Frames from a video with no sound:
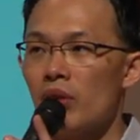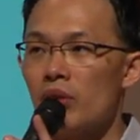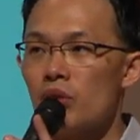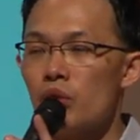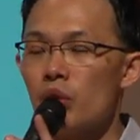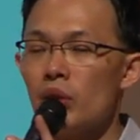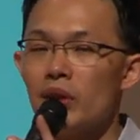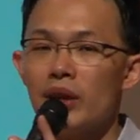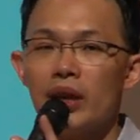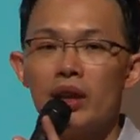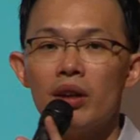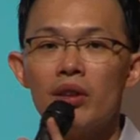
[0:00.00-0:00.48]

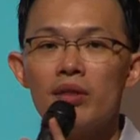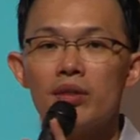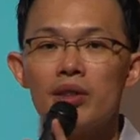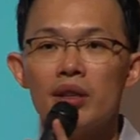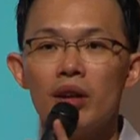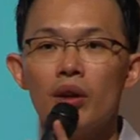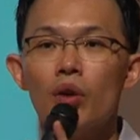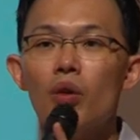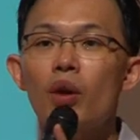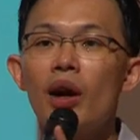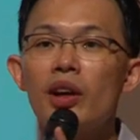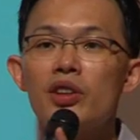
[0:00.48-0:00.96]
So you cannot
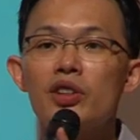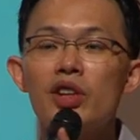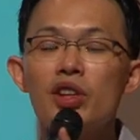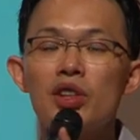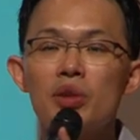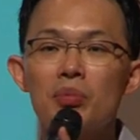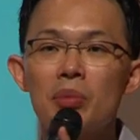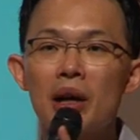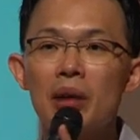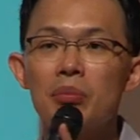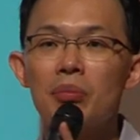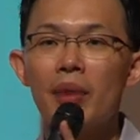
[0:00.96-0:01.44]
say, oh, I
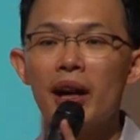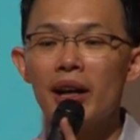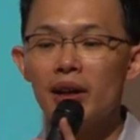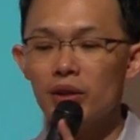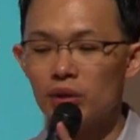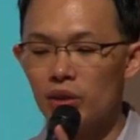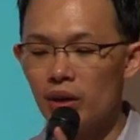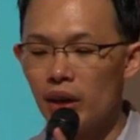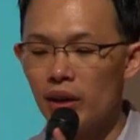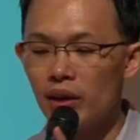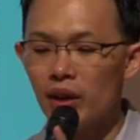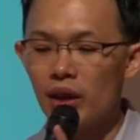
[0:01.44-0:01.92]
changed my
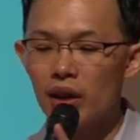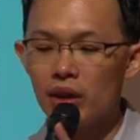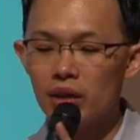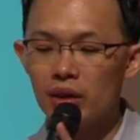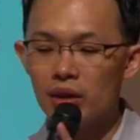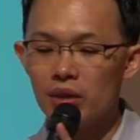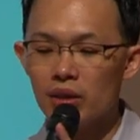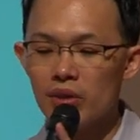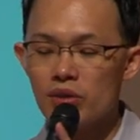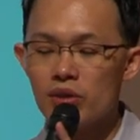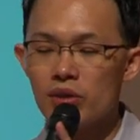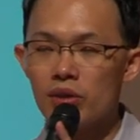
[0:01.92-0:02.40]
mind, no, now I
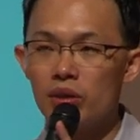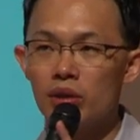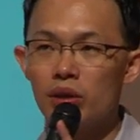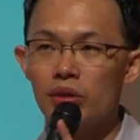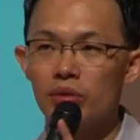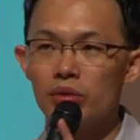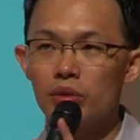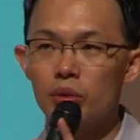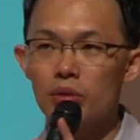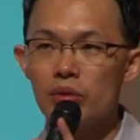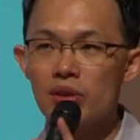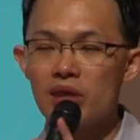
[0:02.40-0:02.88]
got a score
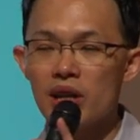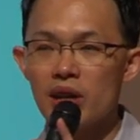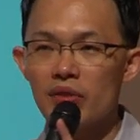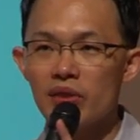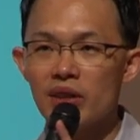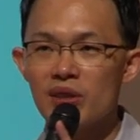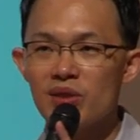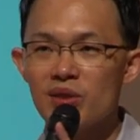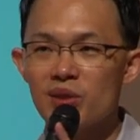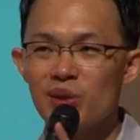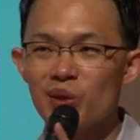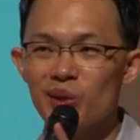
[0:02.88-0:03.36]
of
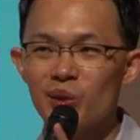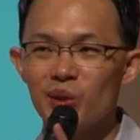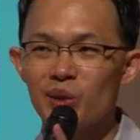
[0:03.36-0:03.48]
270,